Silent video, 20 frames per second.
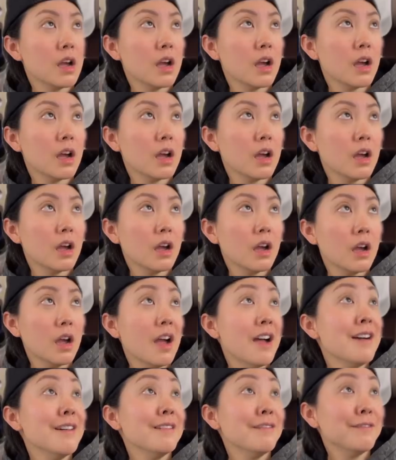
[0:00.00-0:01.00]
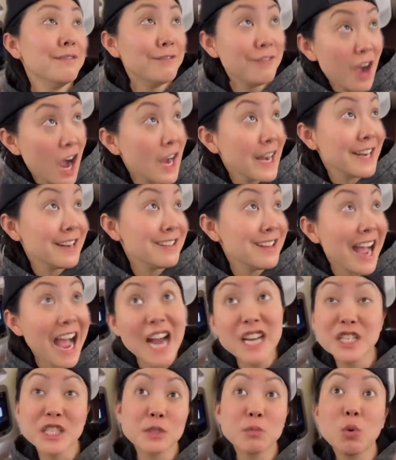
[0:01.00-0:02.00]
what would you like to do? Fine,
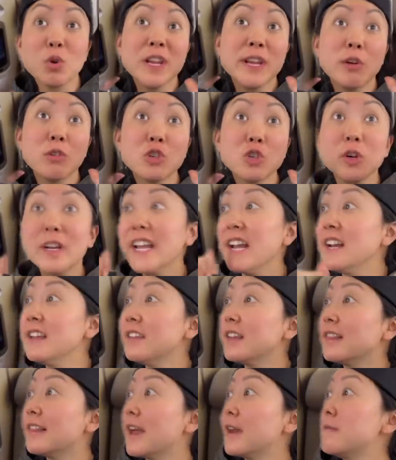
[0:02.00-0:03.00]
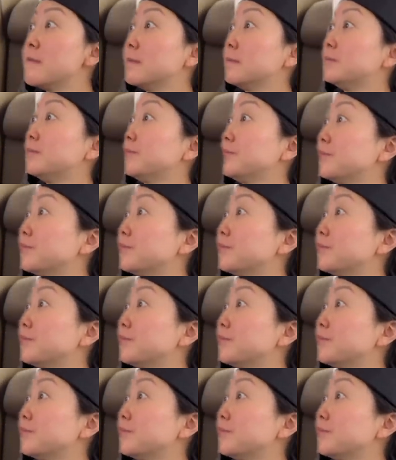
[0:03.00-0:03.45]
I just won't eat or drink anything then.